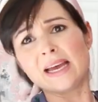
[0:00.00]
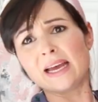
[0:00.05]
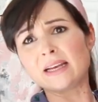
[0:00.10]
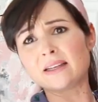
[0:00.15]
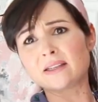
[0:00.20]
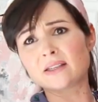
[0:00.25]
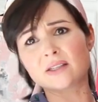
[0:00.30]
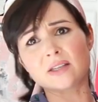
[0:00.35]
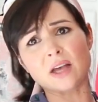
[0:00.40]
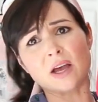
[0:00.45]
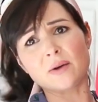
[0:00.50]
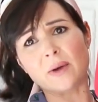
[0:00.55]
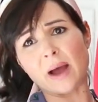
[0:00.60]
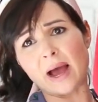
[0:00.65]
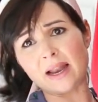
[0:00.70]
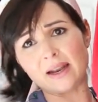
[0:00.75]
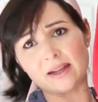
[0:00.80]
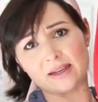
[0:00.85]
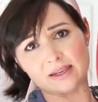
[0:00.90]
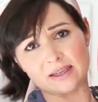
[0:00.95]
It's so
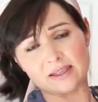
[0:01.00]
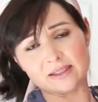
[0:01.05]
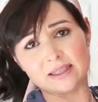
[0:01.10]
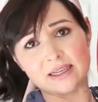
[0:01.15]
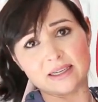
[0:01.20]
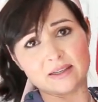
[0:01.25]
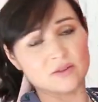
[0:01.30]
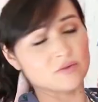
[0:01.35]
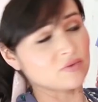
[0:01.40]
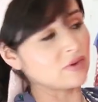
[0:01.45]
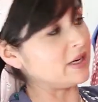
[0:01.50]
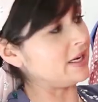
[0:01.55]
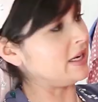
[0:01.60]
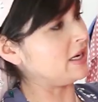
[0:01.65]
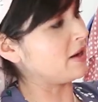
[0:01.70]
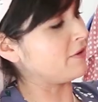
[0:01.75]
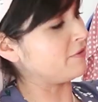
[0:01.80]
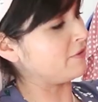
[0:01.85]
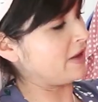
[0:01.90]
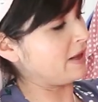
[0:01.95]
elegant, it's really
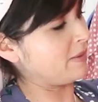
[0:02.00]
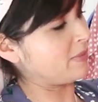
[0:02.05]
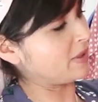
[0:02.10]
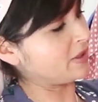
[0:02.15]
lovely,